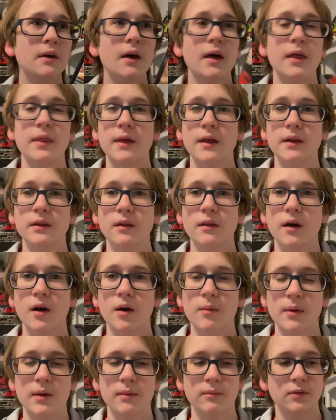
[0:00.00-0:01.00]
and then um,
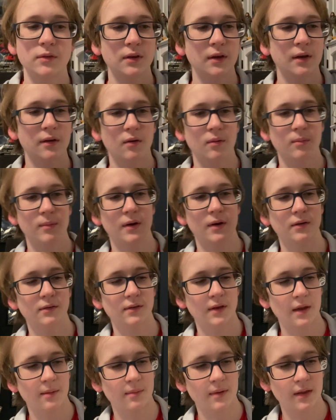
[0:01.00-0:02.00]
MCA Home
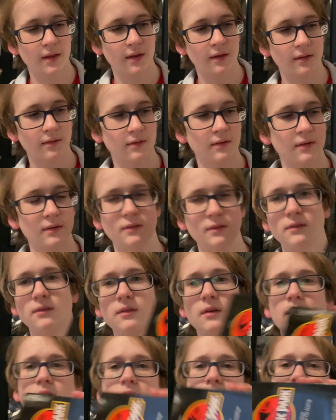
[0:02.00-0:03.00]
Entertainment, and then
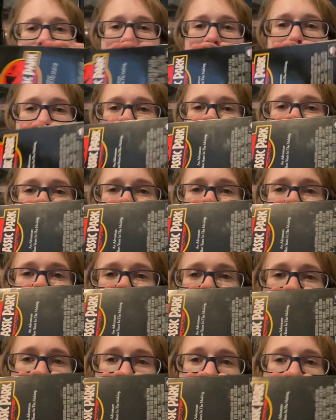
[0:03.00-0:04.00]
slipping this thing out.
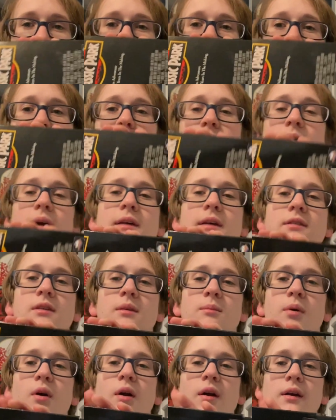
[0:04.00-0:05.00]

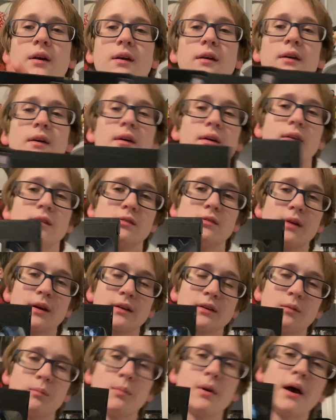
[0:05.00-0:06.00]
Jurassic Park,
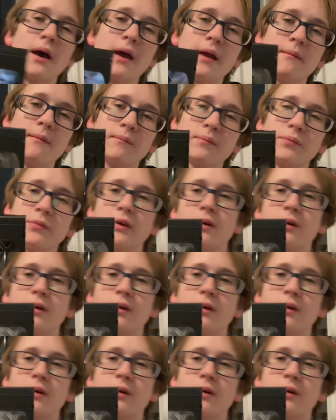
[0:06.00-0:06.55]
directed by the